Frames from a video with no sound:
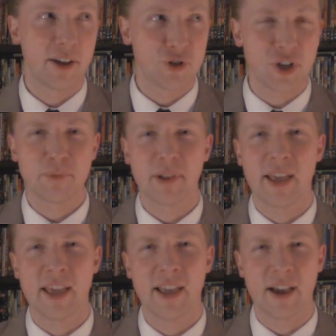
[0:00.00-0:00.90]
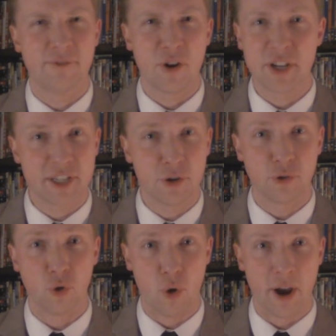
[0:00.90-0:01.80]
She's playing a very
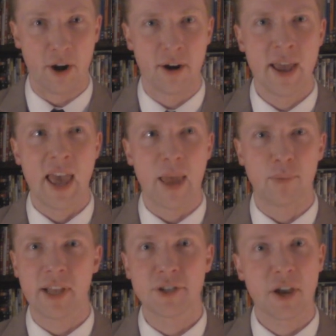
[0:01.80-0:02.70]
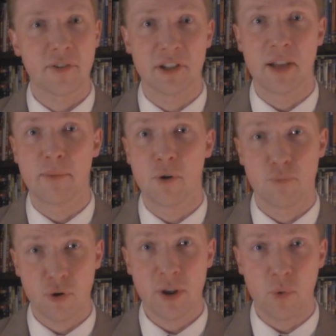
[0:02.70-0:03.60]
skilled lawyer, and plays off Columbo
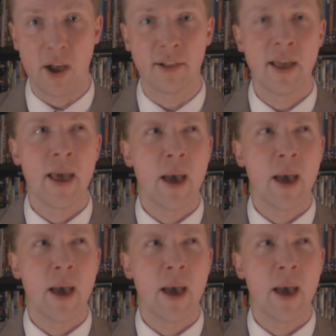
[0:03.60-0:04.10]
pretty well,